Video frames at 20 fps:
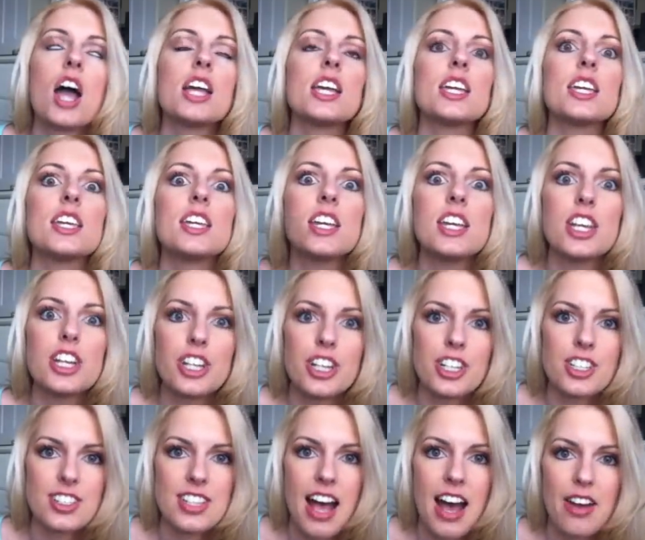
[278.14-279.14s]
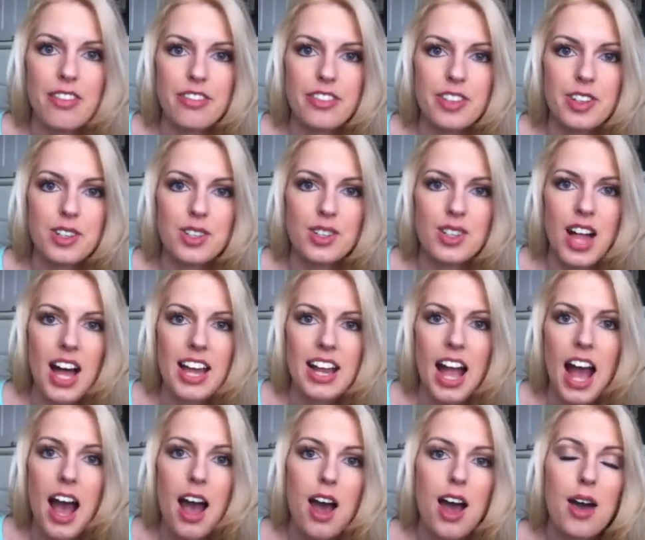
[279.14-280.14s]
years, I feel
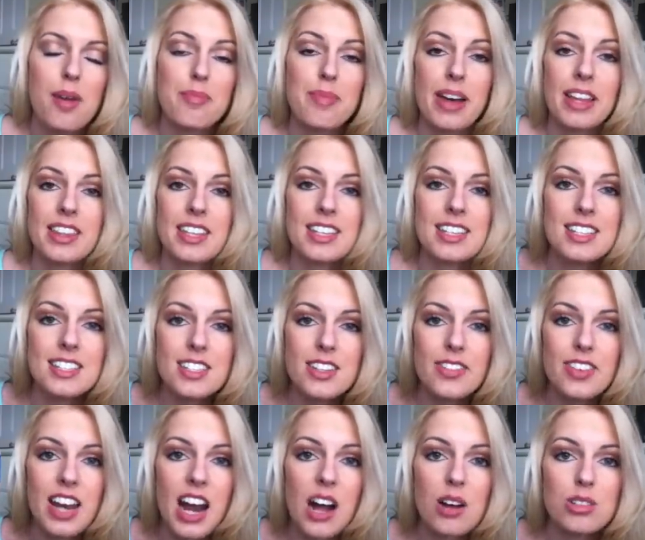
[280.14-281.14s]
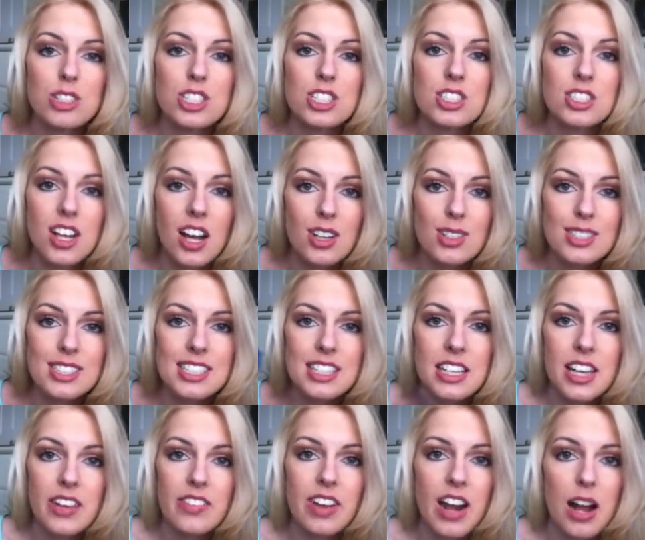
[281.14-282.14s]
like. By the end of it, I was so
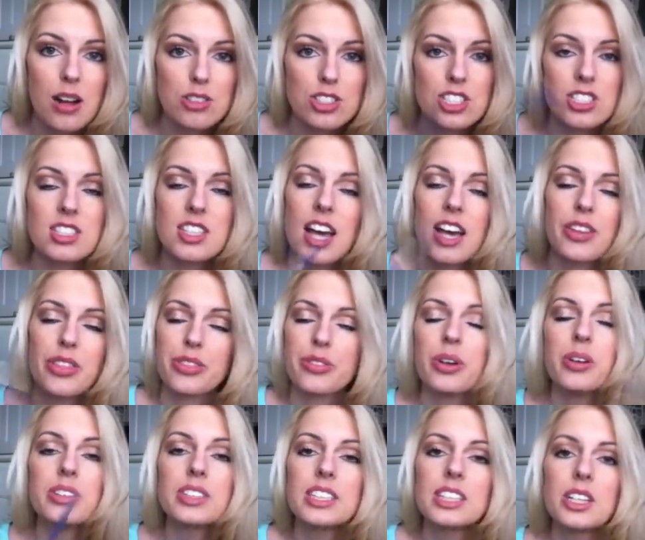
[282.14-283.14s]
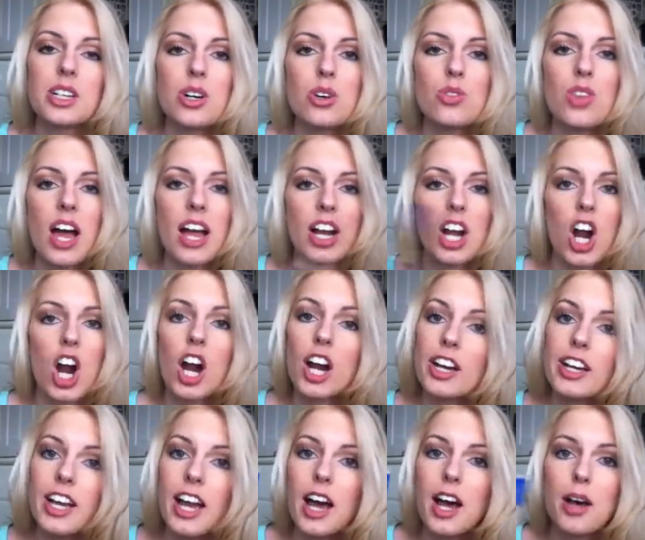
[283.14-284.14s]
sick of it. I was just like throwing it on, like,
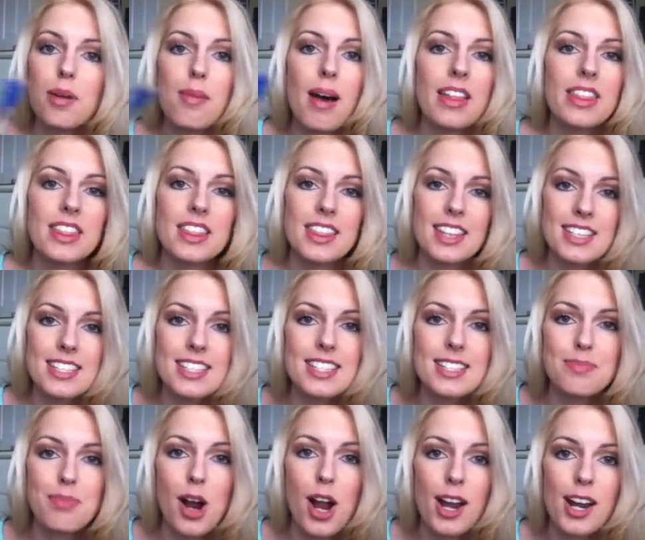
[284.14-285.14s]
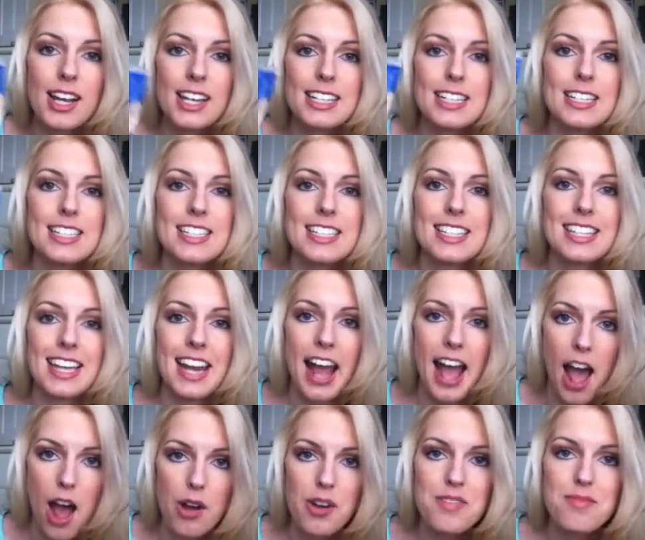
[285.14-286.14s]
hurry up. This product needs to get
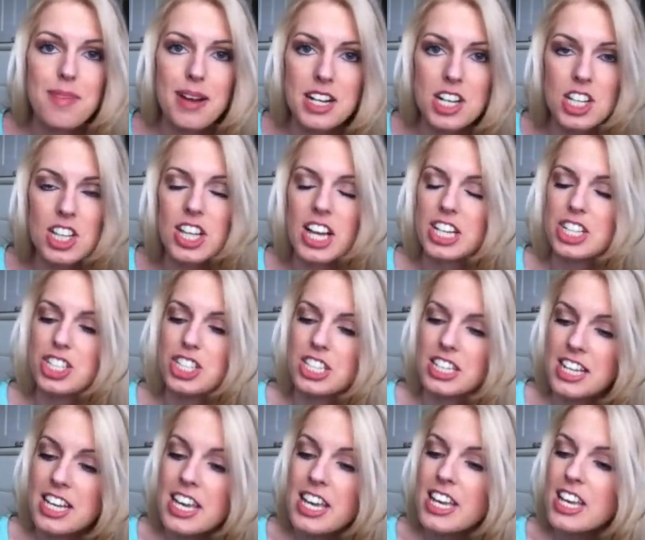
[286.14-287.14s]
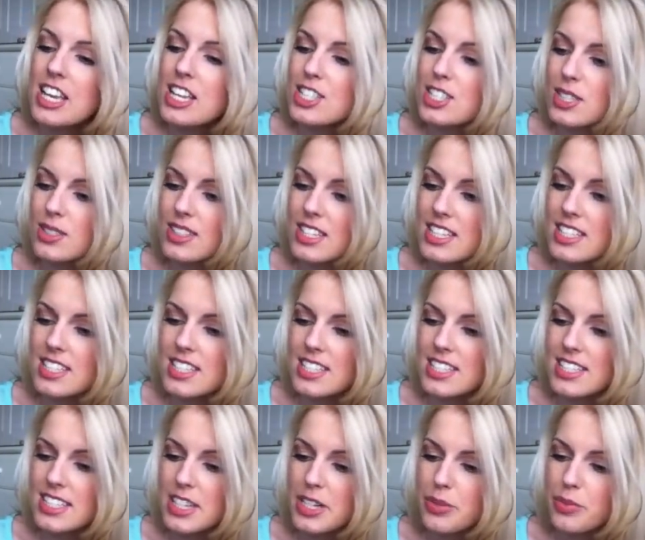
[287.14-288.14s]
out of my collection. So this
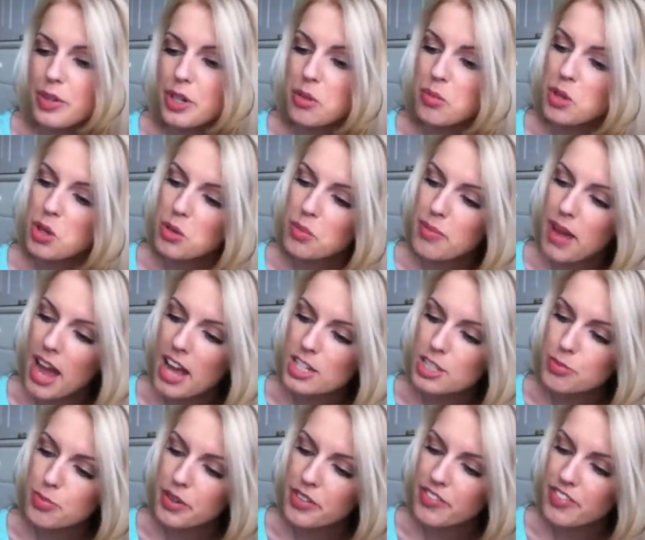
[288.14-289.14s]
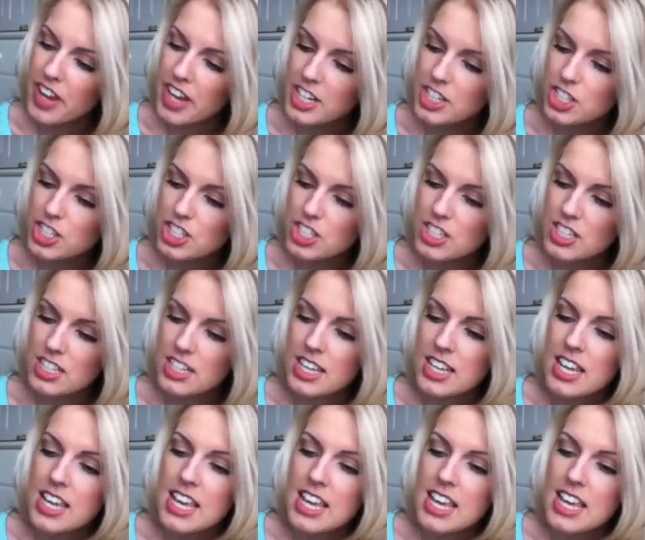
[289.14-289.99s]
is the Rimmel Match Perfection.